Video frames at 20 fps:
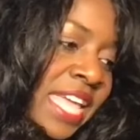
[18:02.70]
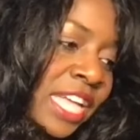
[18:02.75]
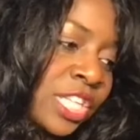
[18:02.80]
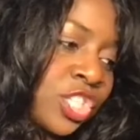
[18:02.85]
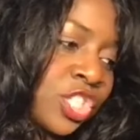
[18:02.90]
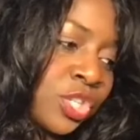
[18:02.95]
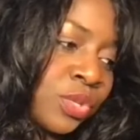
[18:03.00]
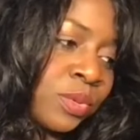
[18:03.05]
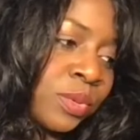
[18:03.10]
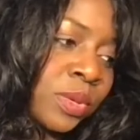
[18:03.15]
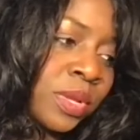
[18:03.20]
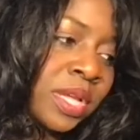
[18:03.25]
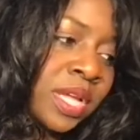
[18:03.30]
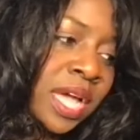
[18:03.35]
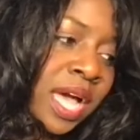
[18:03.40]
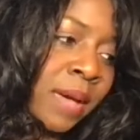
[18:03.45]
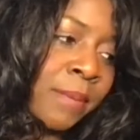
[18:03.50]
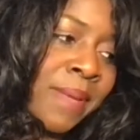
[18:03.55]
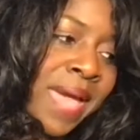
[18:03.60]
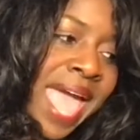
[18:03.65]
get you
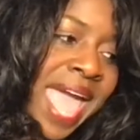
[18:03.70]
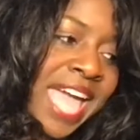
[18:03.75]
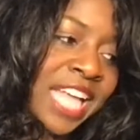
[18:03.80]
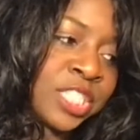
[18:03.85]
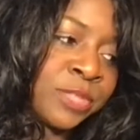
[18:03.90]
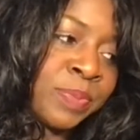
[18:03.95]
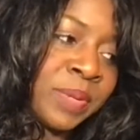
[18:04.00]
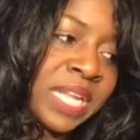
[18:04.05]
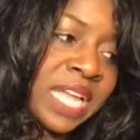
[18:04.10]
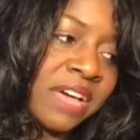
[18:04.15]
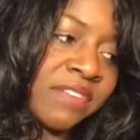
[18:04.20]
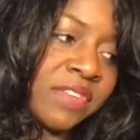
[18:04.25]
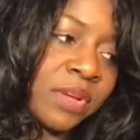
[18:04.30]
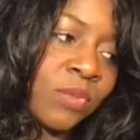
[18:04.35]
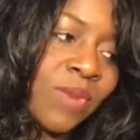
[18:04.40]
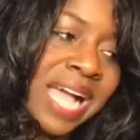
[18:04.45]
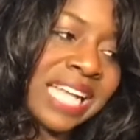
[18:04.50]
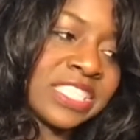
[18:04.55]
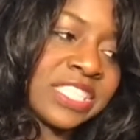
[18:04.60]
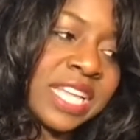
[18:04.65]
a badge, beloved.
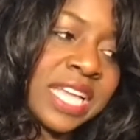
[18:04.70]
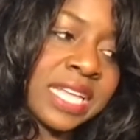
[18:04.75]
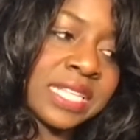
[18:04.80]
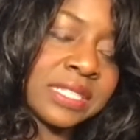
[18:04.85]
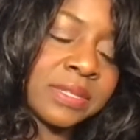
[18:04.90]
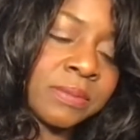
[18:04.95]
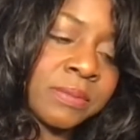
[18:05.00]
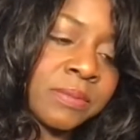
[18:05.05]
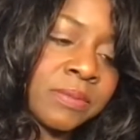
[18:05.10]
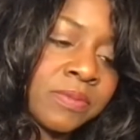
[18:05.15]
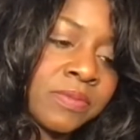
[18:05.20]
Watch this.